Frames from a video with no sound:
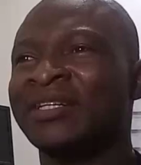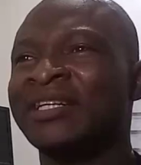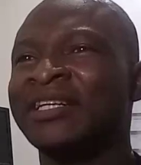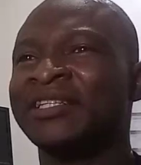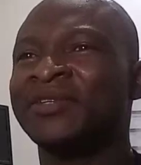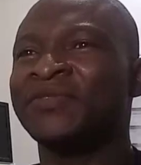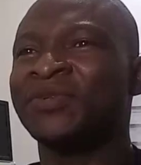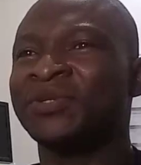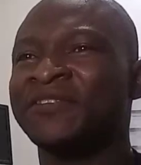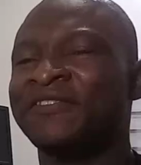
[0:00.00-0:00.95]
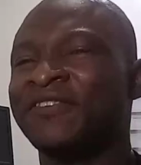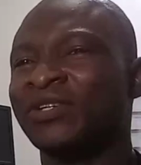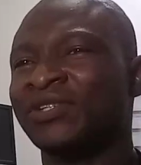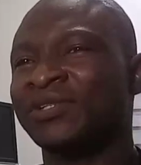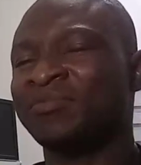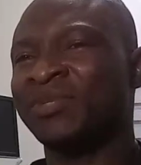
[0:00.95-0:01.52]
relative to the
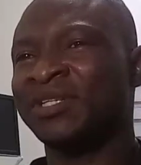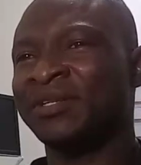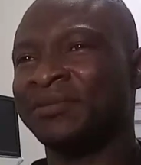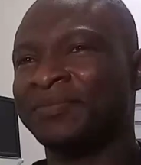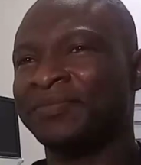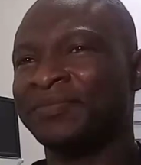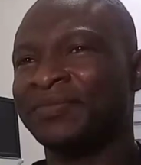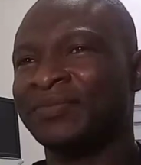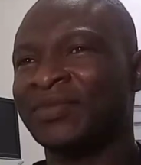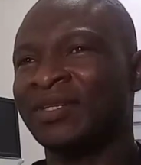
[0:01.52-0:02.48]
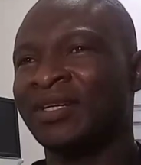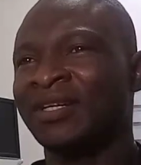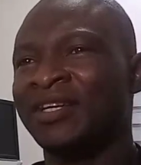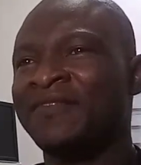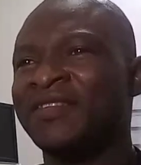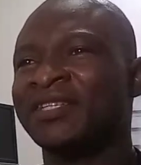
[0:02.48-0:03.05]
first medium.
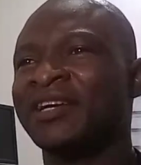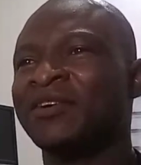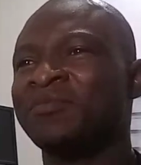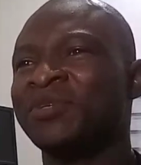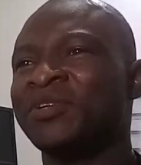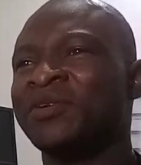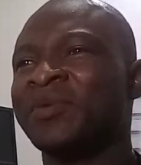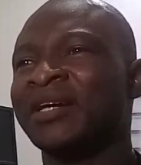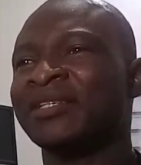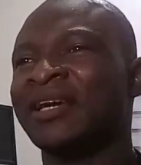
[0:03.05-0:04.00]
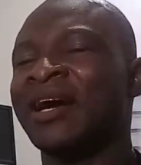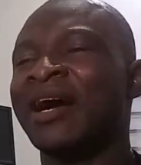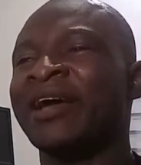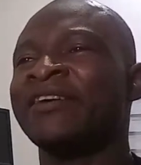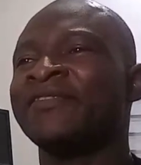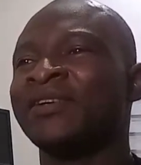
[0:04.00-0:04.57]
If the second medium has a
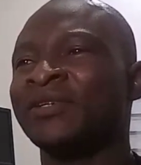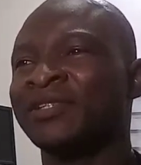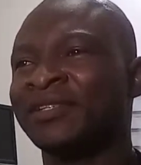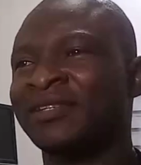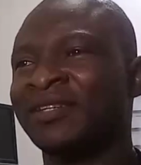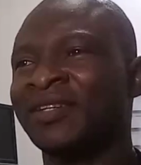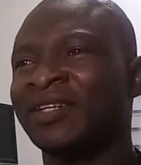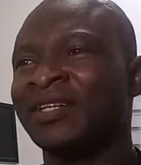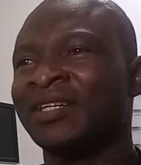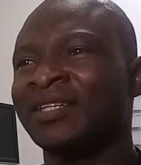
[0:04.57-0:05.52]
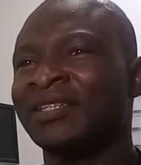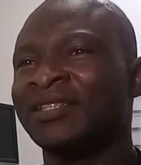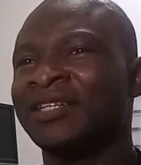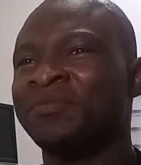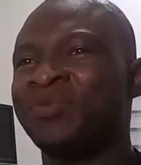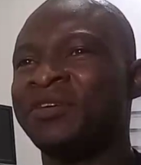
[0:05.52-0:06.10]
higher velocity,
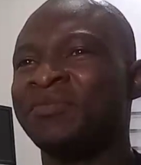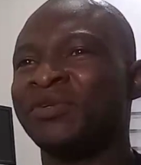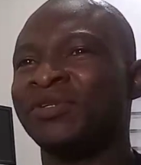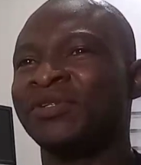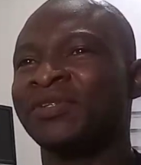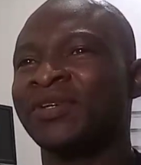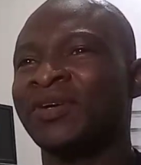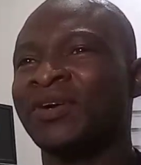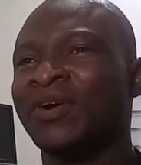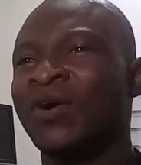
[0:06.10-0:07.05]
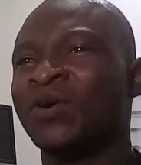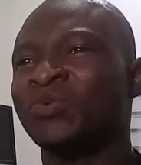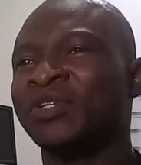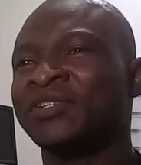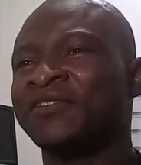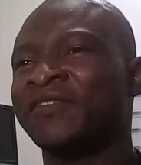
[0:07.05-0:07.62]
the beam is
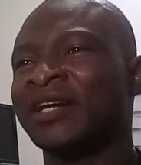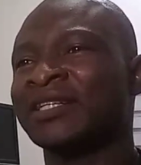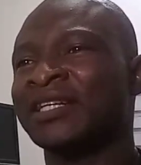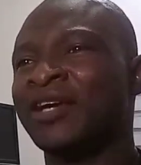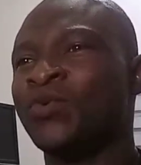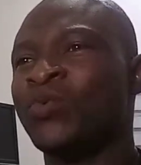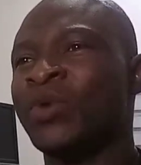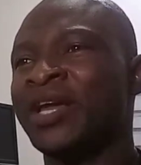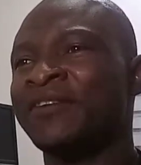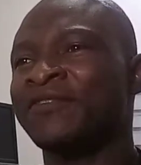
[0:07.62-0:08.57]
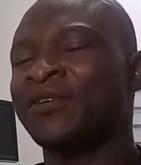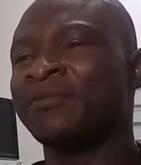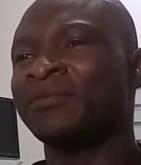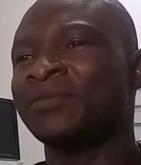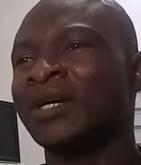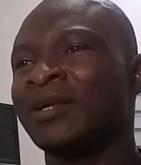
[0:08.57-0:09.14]
always refracted away
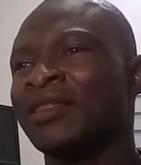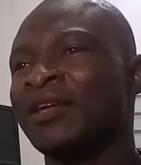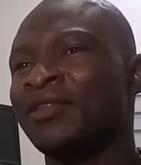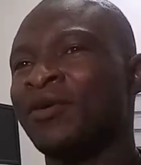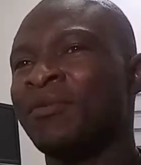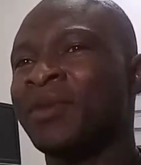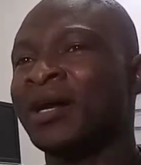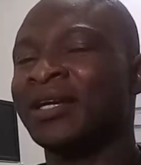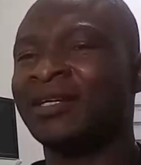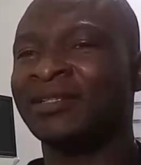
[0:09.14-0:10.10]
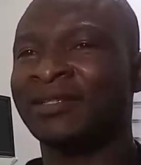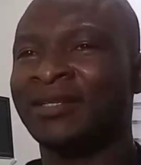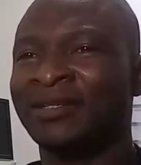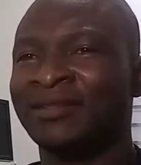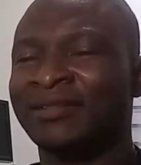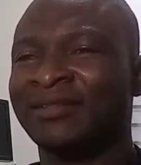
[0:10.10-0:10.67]
from the normal
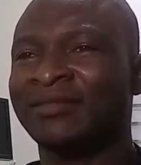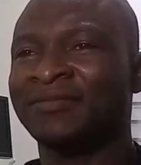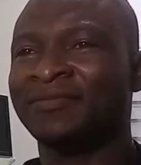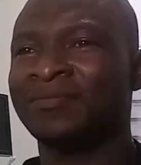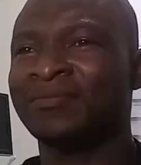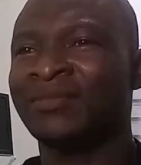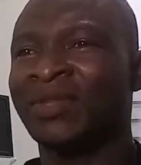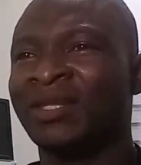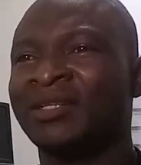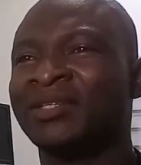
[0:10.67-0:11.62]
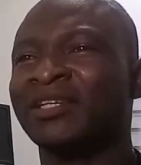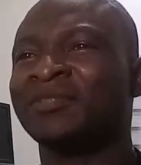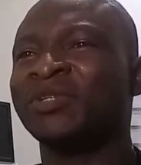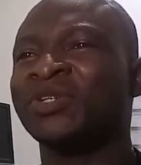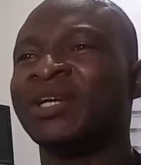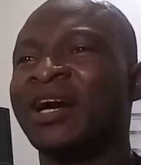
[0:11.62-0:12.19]
incidence. The
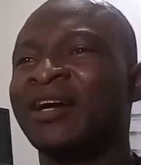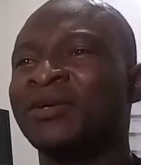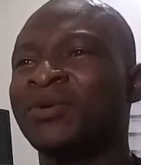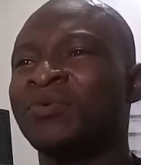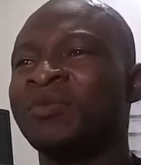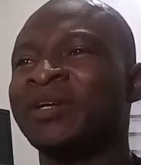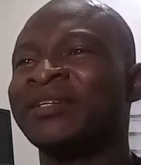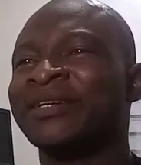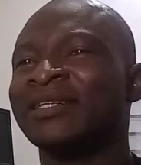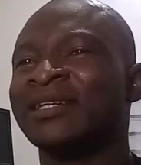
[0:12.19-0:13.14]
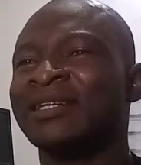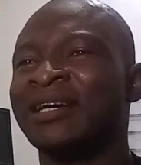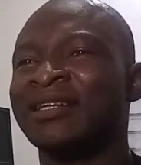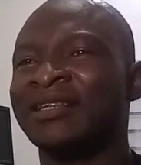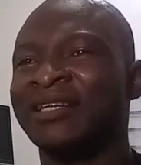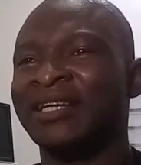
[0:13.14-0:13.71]
transmission angle will be greater
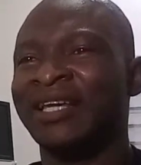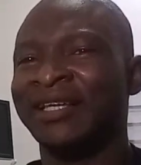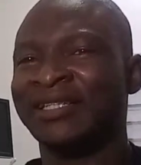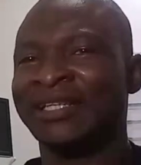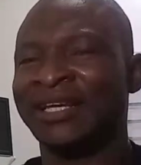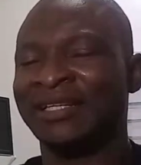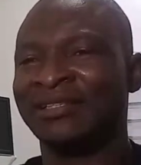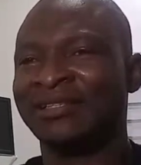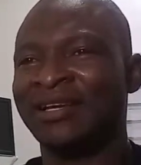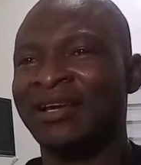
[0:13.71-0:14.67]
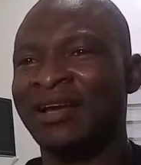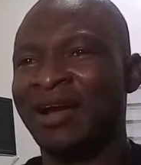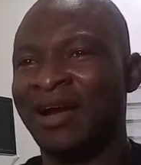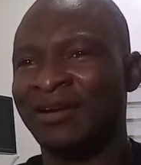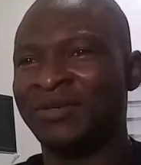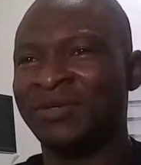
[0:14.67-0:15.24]
than the incident
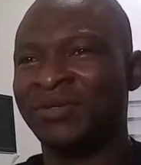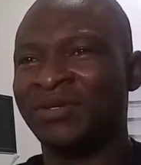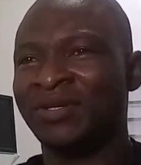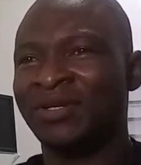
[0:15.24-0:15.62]
angle.